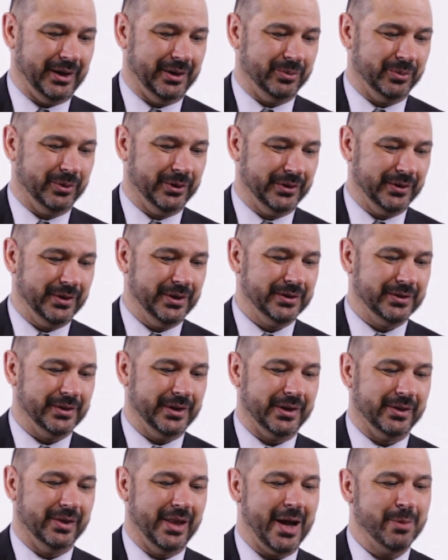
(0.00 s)
were things
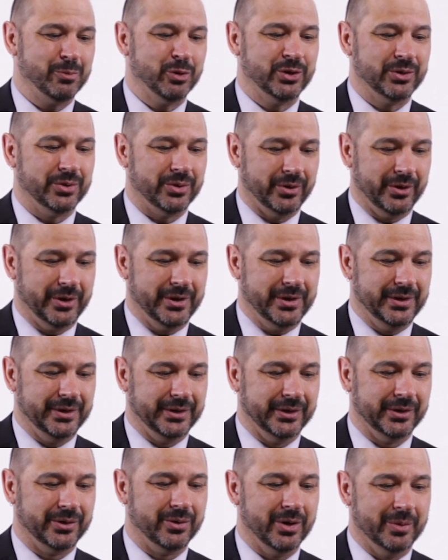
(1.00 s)
like laboratory
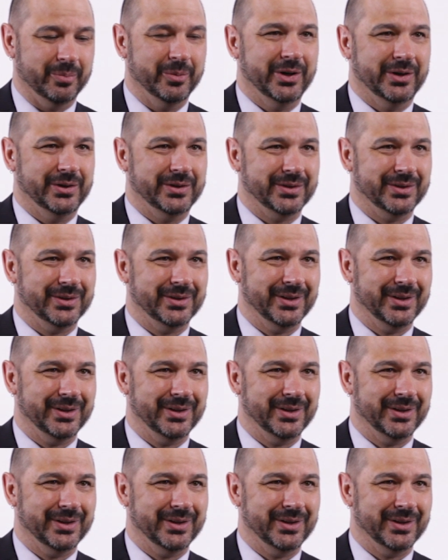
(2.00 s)
equipment